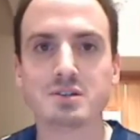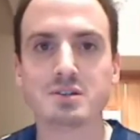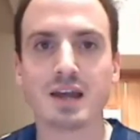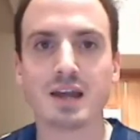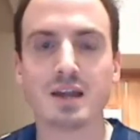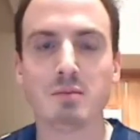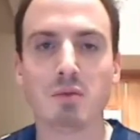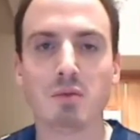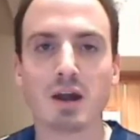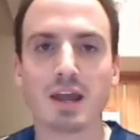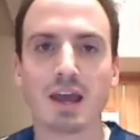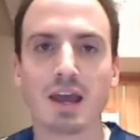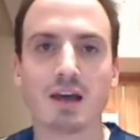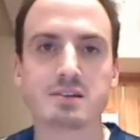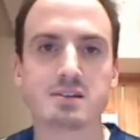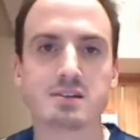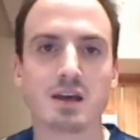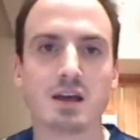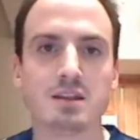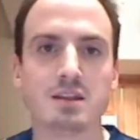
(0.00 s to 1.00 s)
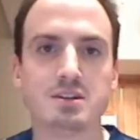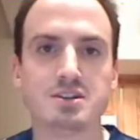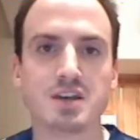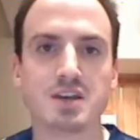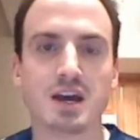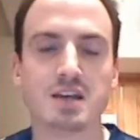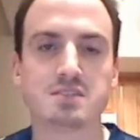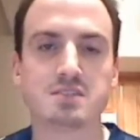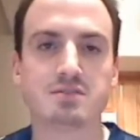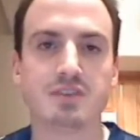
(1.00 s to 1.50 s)
to anybody outside the
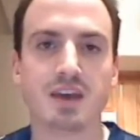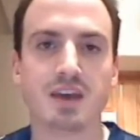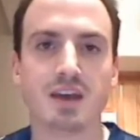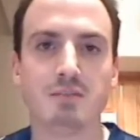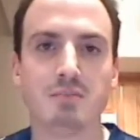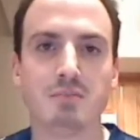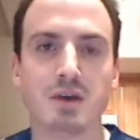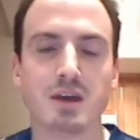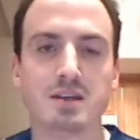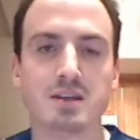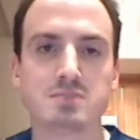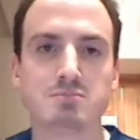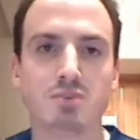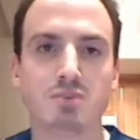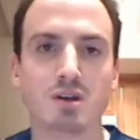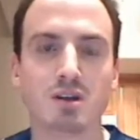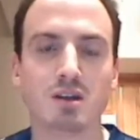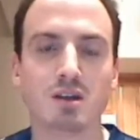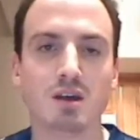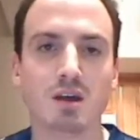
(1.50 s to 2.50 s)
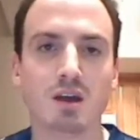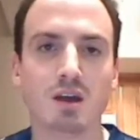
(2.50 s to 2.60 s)
Giants fan base, but